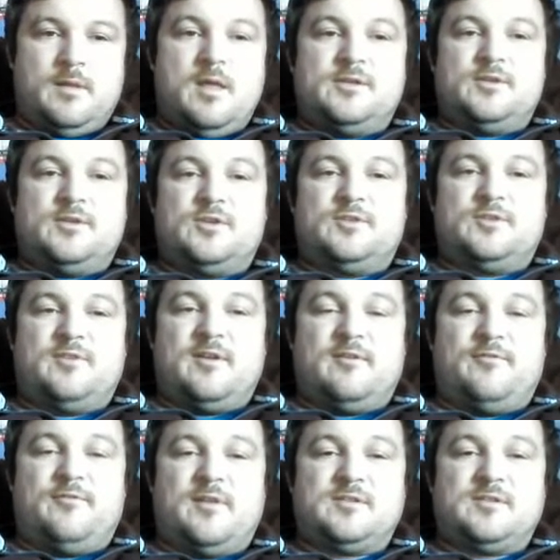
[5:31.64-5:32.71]
So I just
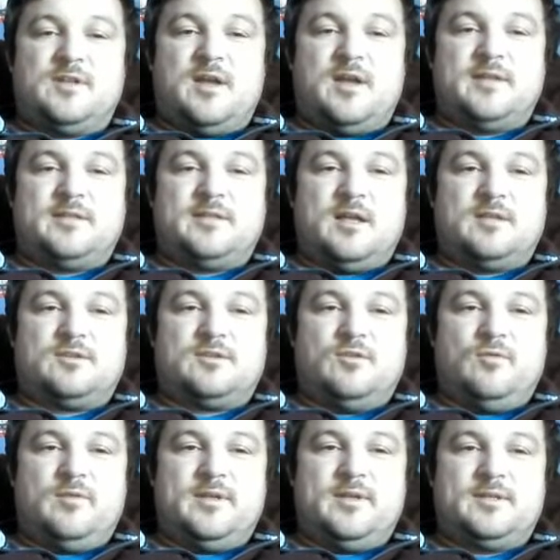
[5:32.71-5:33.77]
found a nice
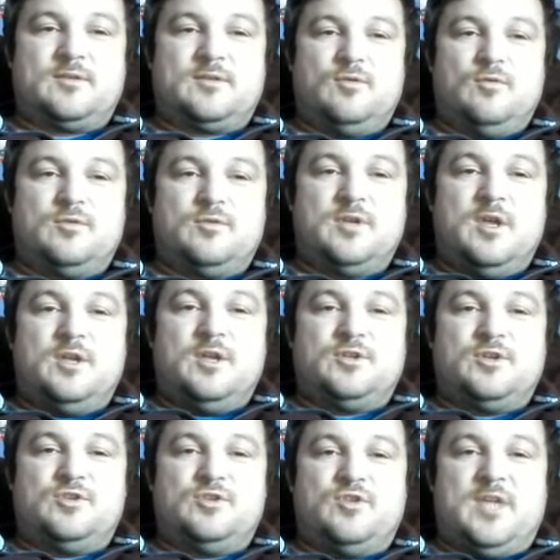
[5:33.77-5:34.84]
article. It's called
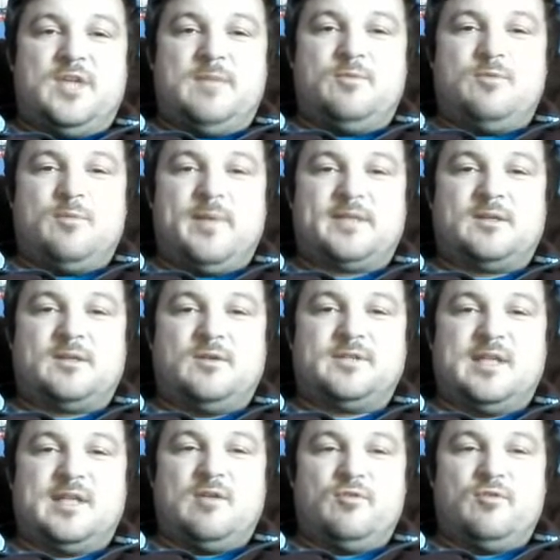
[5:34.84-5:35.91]
"Should You Keep Your Best
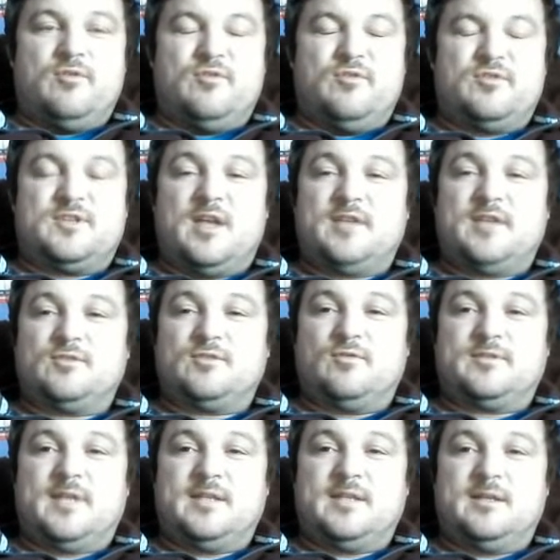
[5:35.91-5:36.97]
Content on Your Site or
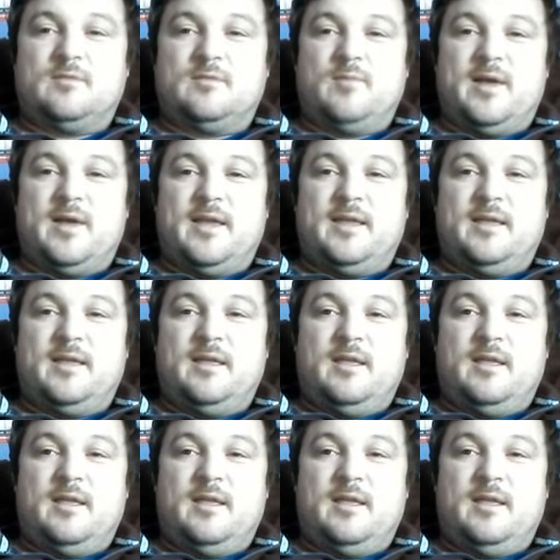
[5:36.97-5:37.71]
Send It Away?"